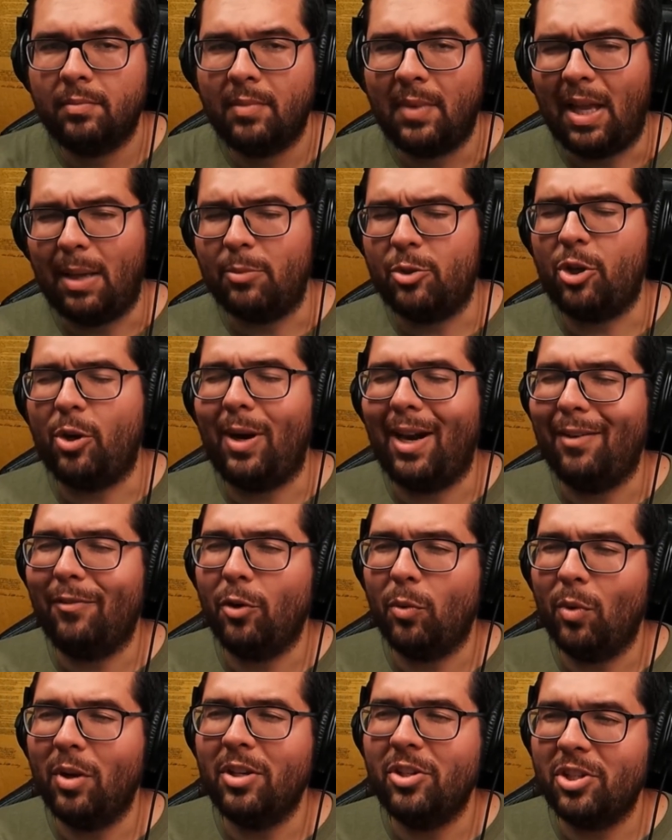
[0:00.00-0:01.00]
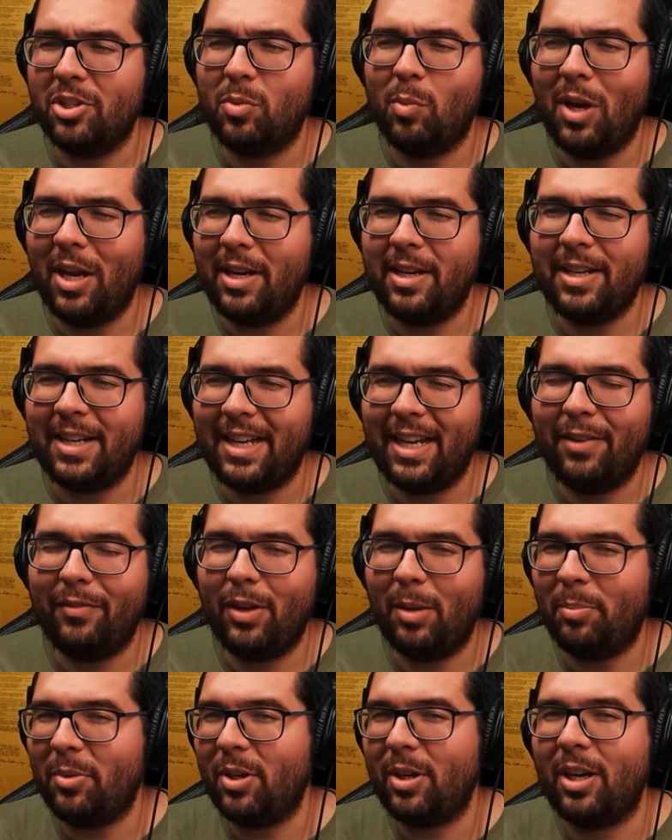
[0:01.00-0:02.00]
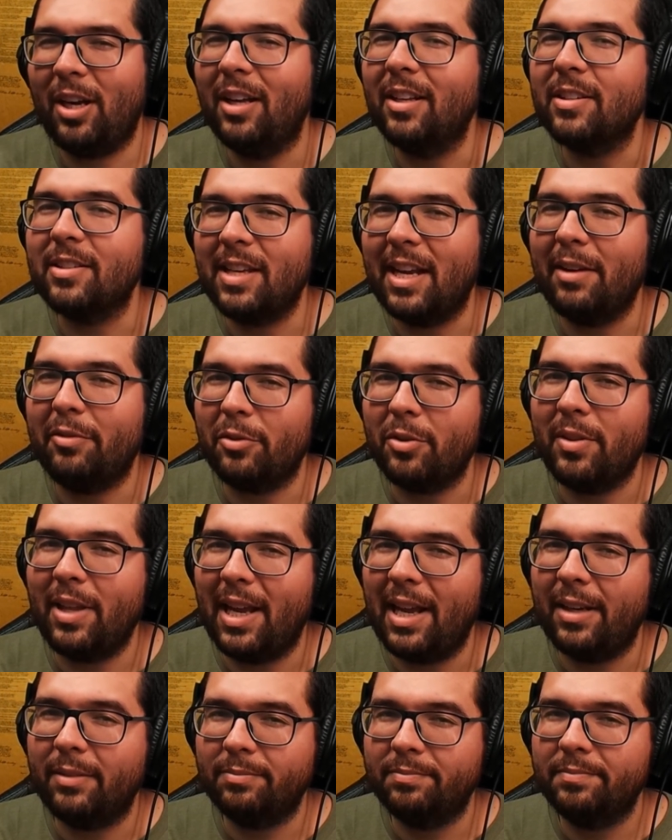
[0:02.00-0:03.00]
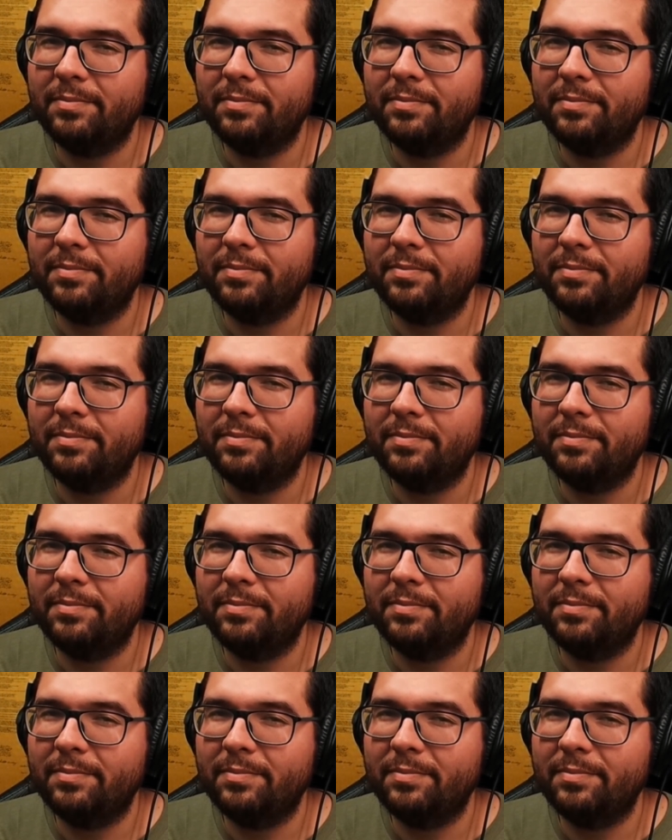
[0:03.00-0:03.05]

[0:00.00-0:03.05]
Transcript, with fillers: I'm sure everyone just wanted to give up their guns after that.